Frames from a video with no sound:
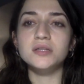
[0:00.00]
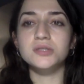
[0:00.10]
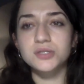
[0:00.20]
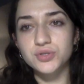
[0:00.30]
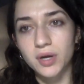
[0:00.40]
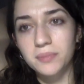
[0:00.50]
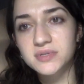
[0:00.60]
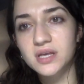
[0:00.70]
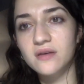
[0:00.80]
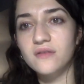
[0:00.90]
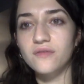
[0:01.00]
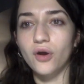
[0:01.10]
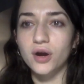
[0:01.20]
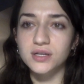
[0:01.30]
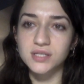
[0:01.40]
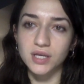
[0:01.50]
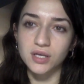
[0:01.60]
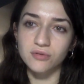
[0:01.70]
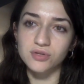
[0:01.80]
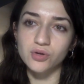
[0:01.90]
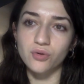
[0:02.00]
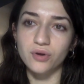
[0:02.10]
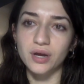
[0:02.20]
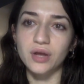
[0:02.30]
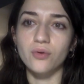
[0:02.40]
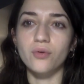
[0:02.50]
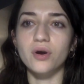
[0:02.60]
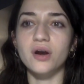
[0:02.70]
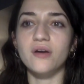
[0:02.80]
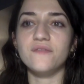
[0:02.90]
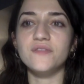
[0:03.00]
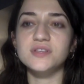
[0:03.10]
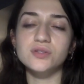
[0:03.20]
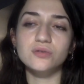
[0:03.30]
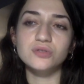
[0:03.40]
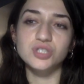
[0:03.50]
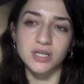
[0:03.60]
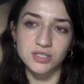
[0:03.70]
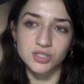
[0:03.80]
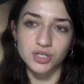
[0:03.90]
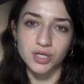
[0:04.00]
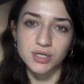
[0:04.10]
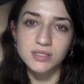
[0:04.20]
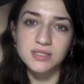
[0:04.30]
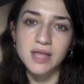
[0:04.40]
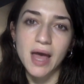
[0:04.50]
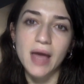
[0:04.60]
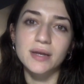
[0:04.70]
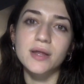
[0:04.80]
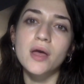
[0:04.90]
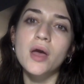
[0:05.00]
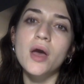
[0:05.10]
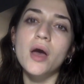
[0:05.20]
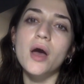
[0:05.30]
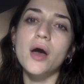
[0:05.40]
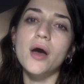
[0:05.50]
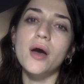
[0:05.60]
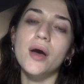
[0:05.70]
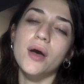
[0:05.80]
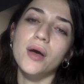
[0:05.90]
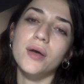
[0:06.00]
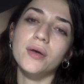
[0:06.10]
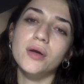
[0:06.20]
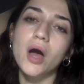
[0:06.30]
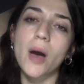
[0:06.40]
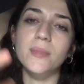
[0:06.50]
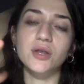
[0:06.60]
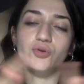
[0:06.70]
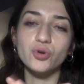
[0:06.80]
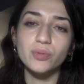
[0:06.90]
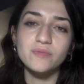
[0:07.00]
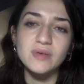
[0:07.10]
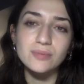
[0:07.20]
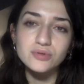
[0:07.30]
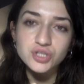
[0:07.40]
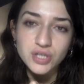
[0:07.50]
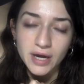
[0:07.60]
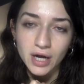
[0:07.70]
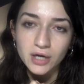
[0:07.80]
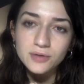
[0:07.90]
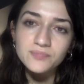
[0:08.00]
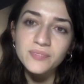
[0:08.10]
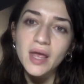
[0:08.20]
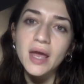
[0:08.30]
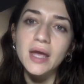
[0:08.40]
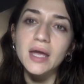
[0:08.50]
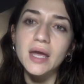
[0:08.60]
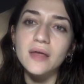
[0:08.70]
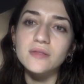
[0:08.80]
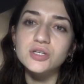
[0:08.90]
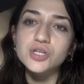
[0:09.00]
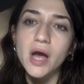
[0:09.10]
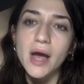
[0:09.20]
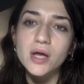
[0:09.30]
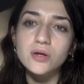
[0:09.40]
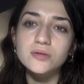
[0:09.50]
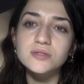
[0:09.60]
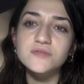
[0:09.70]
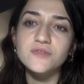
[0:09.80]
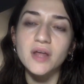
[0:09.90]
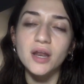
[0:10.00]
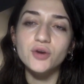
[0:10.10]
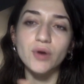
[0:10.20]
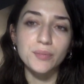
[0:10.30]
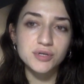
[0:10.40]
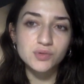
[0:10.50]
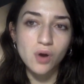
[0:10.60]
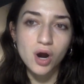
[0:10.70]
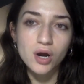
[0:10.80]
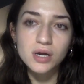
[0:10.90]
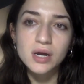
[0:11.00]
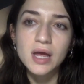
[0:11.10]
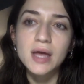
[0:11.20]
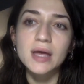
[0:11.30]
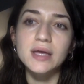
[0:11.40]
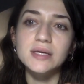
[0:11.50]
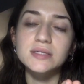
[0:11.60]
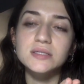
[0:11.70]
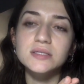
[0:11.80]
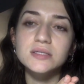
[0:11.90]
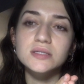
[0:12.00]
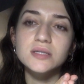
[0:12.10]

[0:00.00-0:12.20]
descriptive, articulatory, or physical gestures that a common group of people share, and the child's phonetic repertoire is